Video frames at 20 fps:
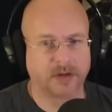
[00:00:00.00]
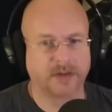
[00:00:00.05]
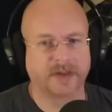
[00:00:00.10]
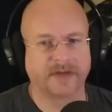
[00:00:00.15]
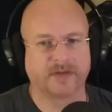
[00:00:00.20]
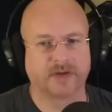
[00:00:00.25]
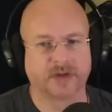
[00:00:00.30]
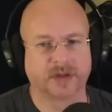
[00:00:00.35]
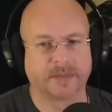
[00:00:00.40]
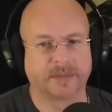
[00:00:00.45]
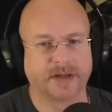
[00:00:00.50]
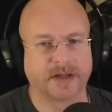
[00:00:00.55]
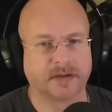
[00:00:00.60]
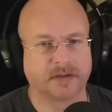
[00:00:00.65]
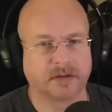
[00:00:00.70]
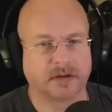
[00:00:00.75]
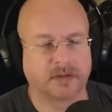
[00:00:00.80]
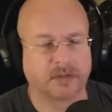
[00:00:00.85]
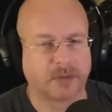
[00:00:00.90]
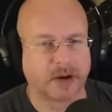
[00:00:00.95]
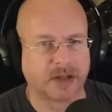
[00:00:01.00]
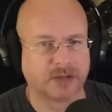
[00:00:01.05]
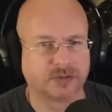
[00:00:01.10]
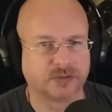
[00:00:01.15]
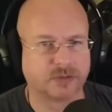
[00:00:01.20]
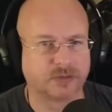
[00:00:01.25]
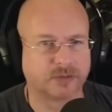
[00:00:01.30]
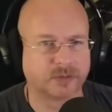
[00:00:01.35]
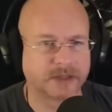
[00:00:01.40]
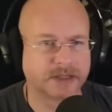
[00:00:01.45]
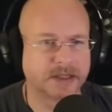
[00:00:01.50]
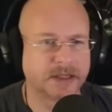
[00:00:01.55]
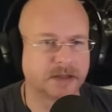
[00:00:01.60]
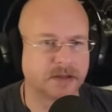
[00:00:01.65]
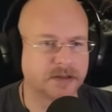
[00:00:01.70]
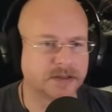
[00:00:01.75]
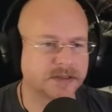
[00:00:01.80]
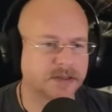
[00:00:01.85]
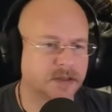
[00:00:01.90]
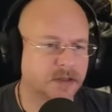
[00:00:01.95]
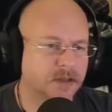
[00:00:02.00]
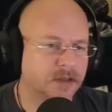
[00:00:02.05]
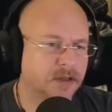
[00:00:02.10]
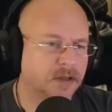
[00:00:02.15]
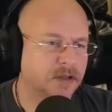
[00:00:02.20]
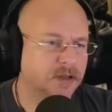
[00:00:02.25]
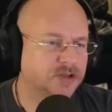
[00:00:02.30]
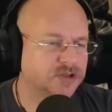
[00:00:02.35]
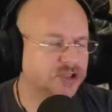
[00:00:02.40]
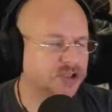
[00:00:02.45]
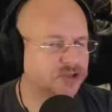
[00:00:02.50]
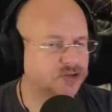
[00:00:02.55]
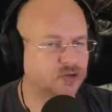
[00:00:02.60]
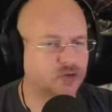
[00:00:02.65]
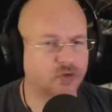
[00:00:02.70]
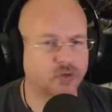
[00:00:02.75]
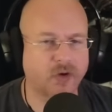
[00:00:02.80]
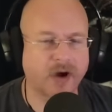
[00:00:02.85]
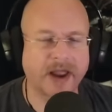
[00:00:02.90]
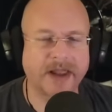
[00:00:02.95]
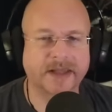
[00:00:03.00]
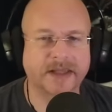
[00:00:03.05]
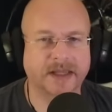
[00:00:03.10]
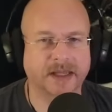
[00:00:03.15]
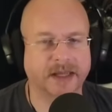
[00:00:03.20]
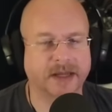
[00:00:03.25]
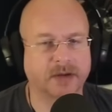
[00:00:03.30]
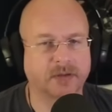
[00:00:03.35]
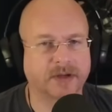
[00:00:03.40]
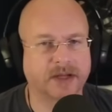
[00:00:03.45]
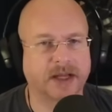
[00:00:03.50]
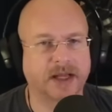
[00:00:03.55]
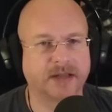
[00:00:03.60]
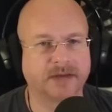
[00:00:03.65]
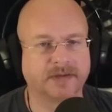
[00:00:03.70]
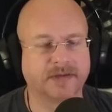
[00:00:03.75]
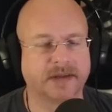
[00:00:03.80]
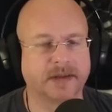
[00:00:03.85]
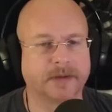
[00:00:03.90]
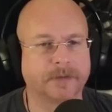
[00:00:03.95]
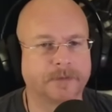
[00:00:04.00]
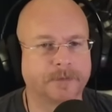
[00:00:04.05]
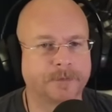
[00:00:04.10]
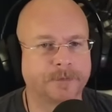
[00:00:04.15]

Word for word: They've only been around two, three years, just cranking out content.